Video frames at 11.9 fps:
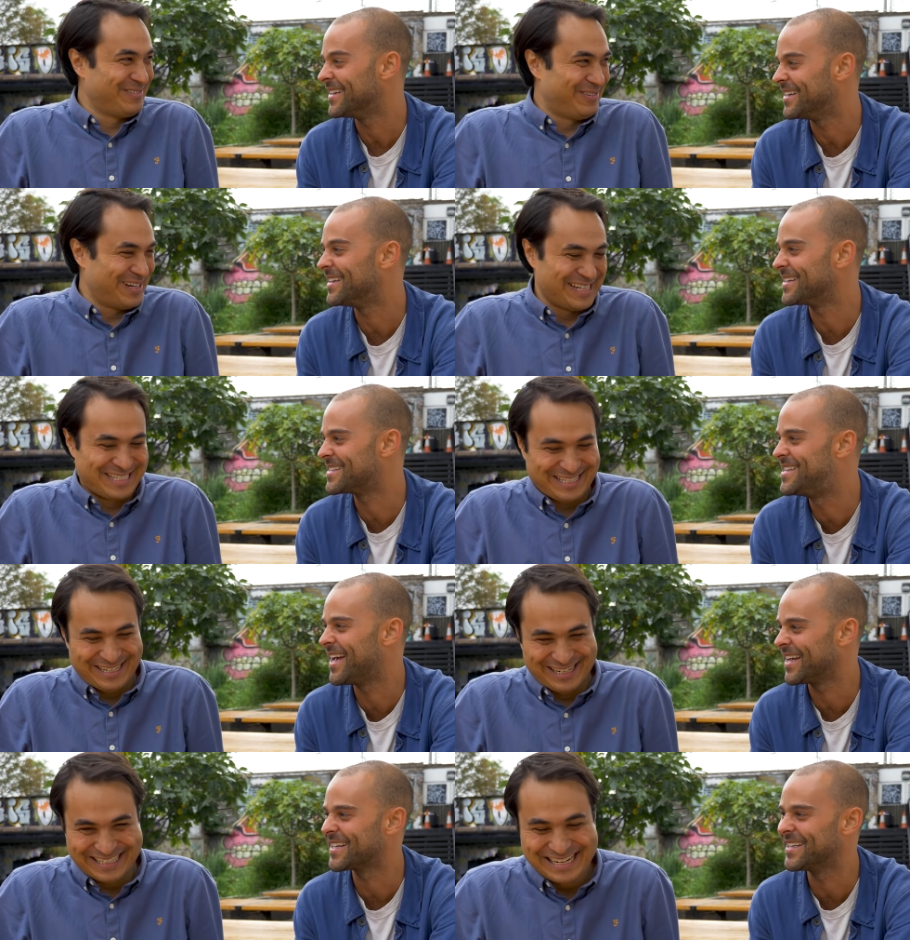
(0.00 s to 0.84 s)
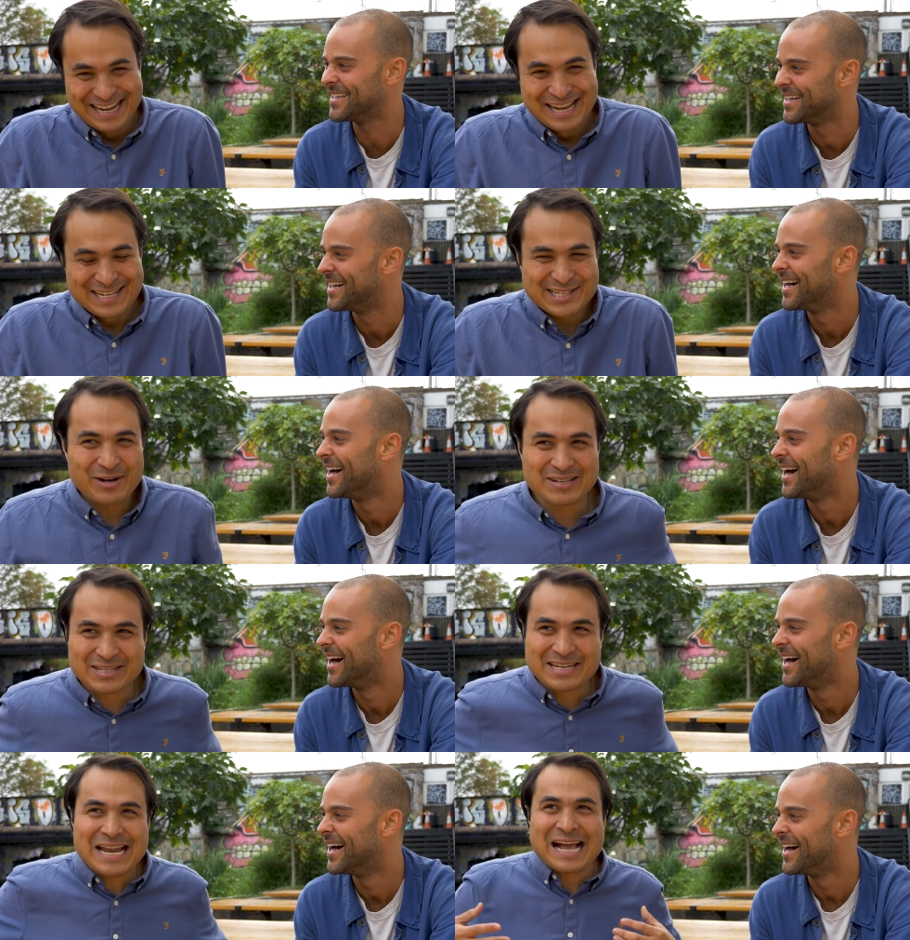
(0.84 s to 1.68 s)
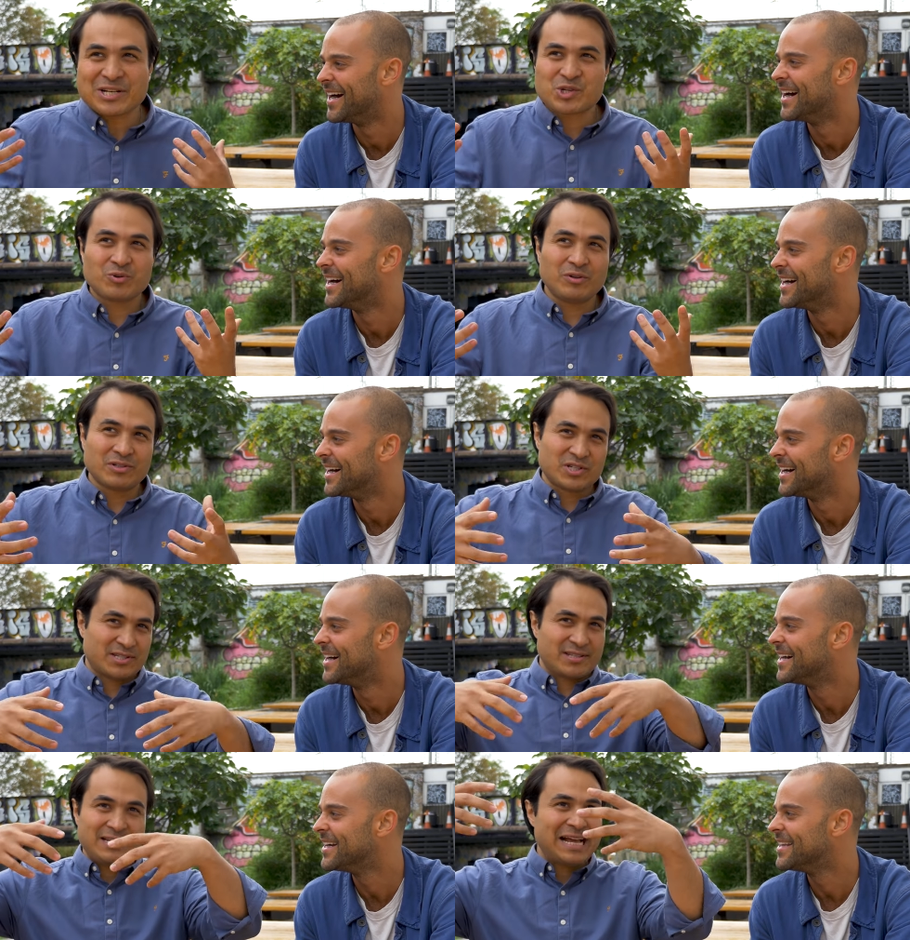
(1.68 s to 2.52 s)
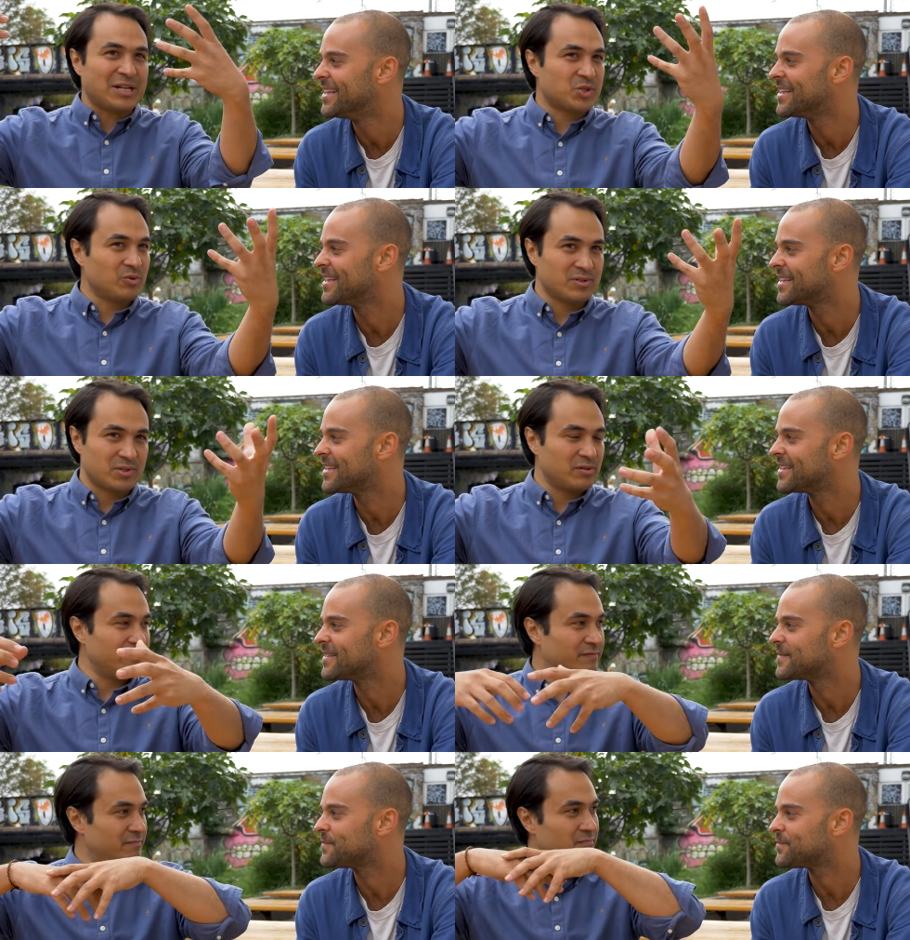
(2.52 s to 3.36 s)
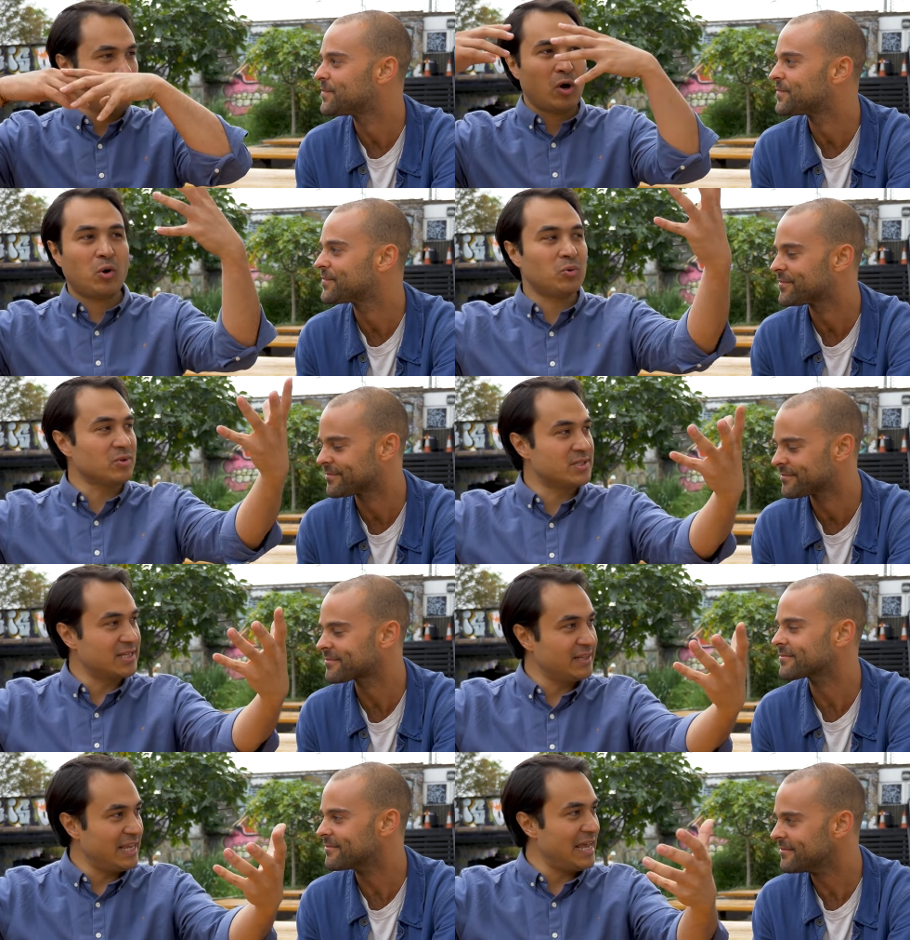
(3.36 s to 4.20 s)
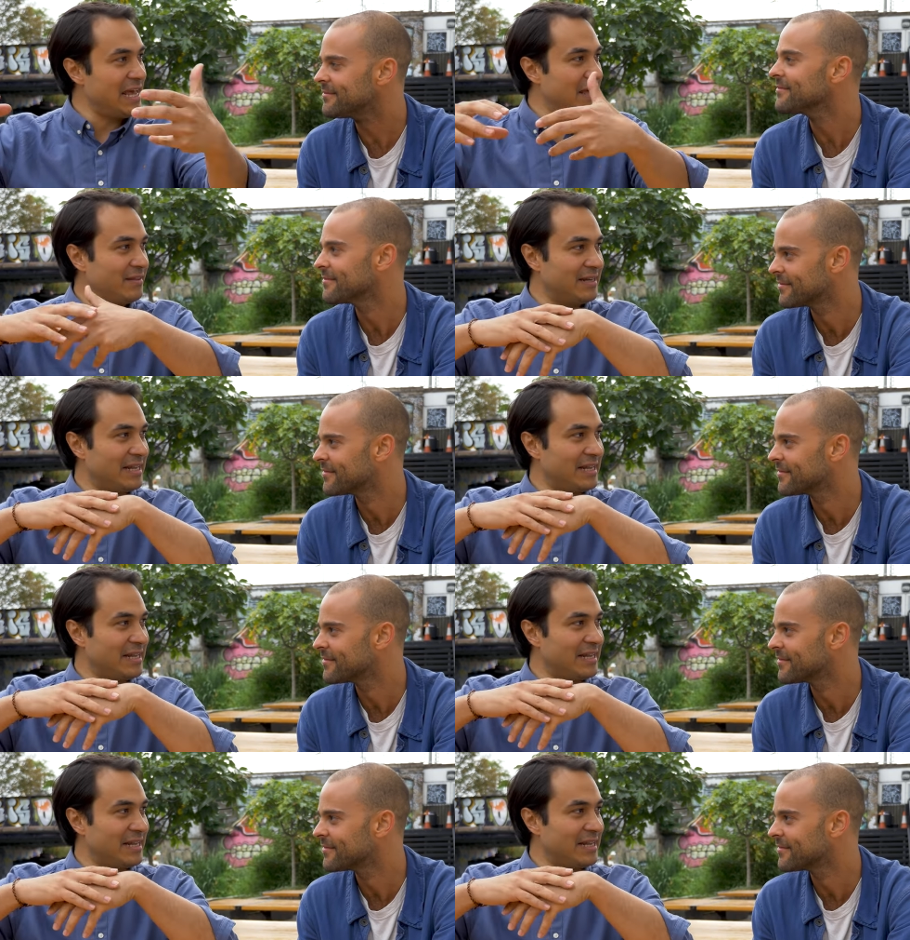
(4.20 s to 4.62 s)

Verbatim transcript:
Speaker 1: what exactly. it's like. So it's a natural, just the natural sort of molds in the air, the